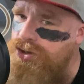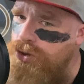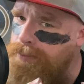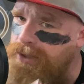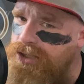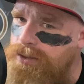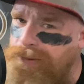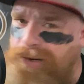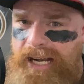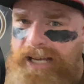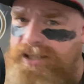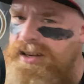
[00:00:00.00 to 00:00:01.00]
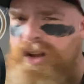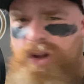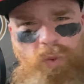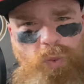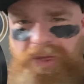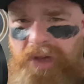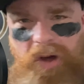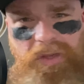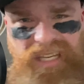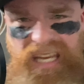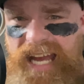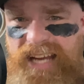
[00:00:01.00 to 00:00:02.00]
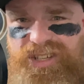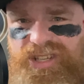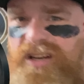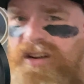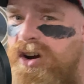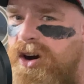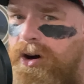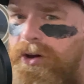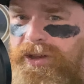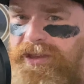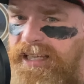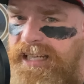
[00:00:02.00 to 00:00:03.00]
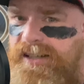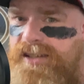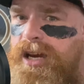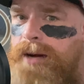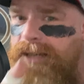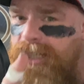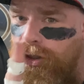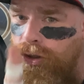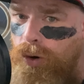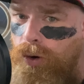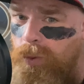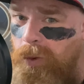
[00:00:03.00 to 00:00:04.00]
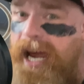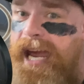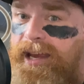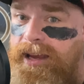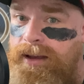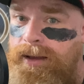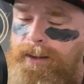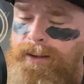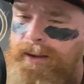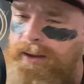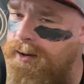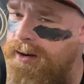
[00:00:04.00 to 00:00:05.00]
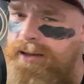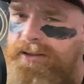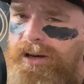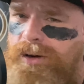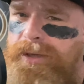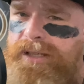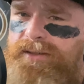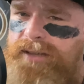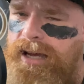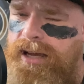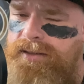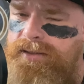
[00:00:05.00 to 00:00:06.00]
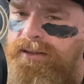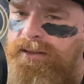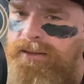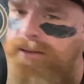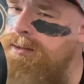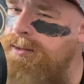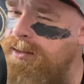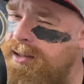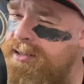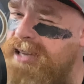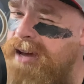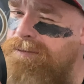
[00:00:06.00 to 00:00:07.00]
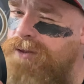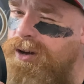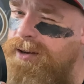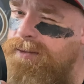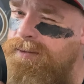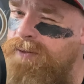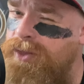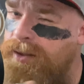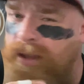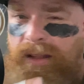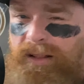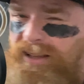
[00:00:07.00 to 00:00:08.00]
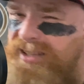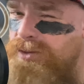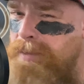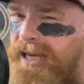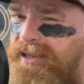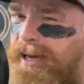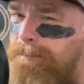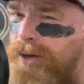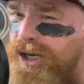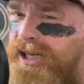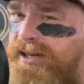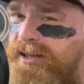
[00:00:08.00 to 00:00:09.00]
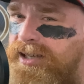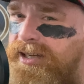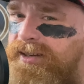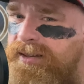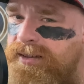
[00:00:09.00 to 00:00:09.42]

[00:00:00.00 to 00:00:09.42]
You'll be surprised with all the action, all the things coming your way. And as always, guys, let's have fun. Let's make that money, honey.